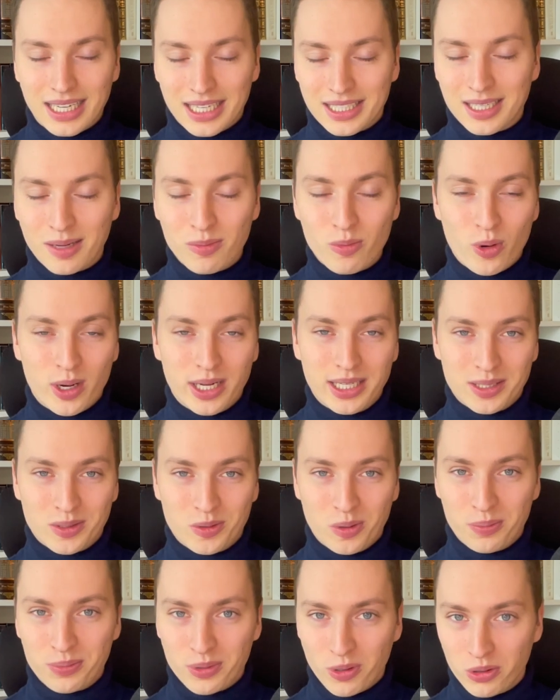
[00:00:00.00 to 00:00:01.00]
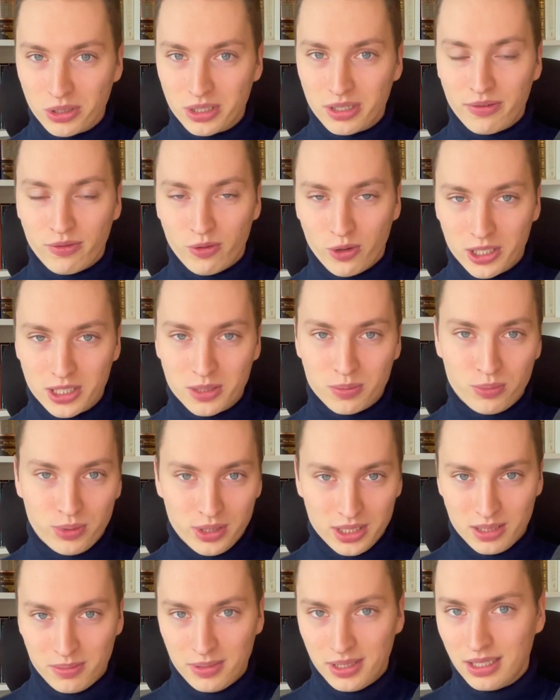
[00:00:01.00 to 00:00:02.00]
There are some ways to approach first
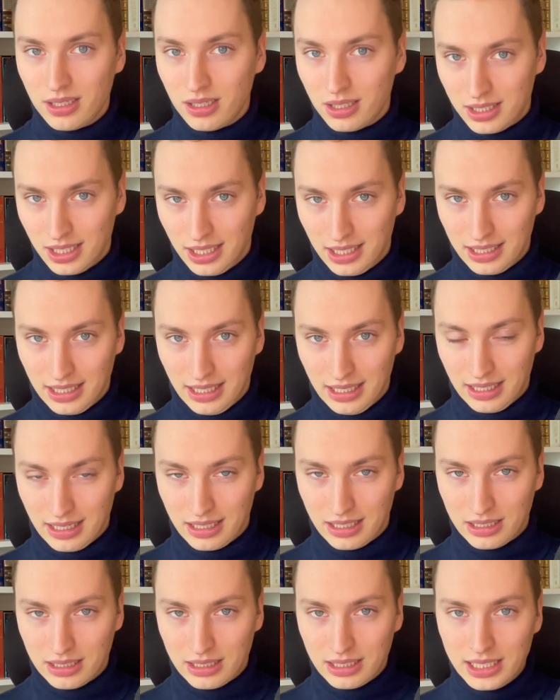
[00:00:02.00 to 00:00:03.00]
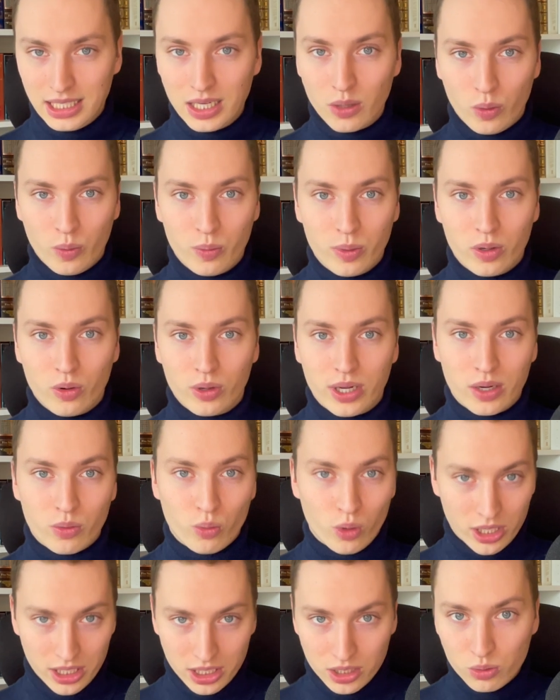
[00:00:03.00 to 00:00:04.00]
principle thinking. Here we will look at
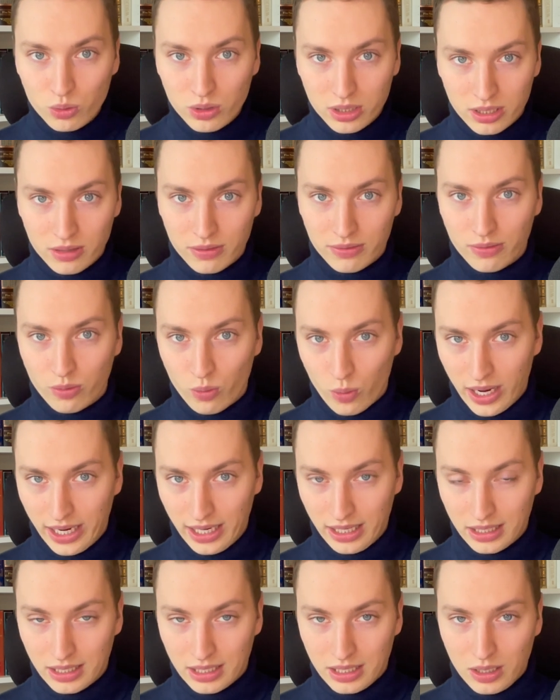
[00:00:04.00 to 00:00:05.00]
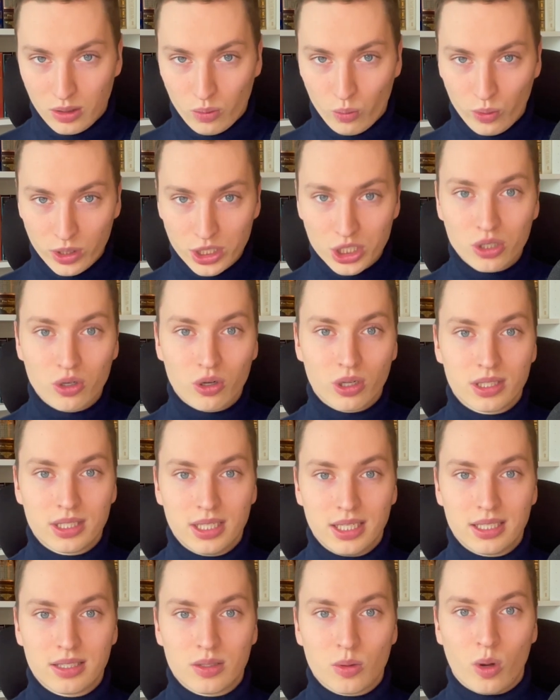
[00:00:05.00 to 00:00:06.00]
one intuitive way, which
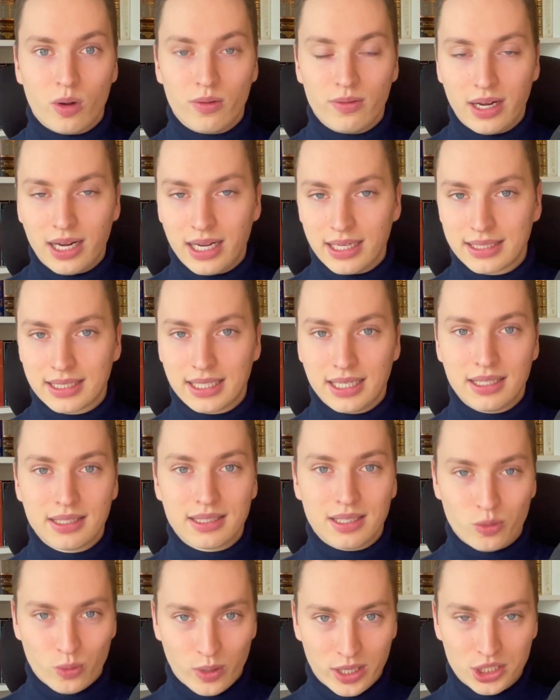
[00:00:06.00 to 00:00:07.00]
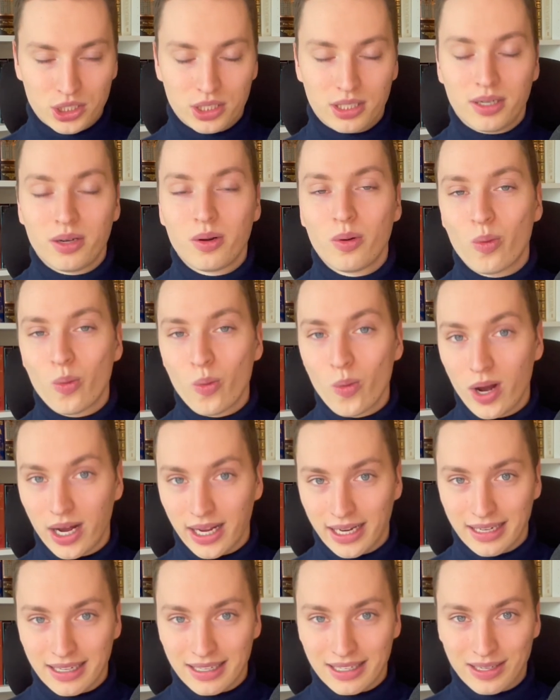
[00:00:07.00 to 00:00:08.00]
consists of asking the question
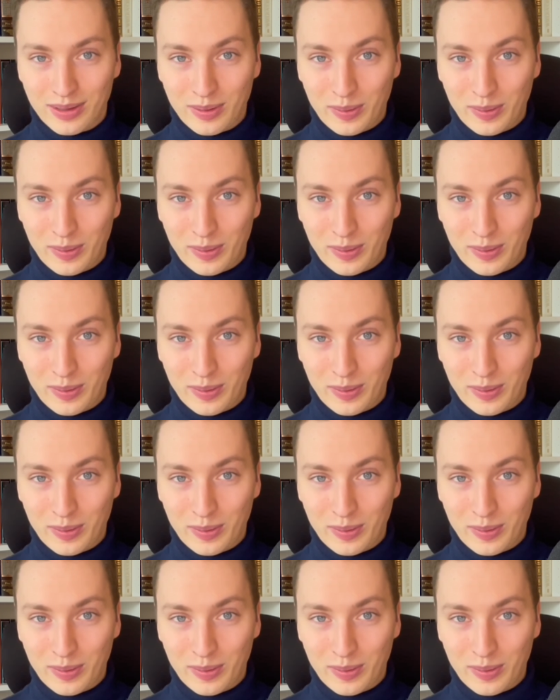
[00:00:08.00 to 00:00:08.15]
why.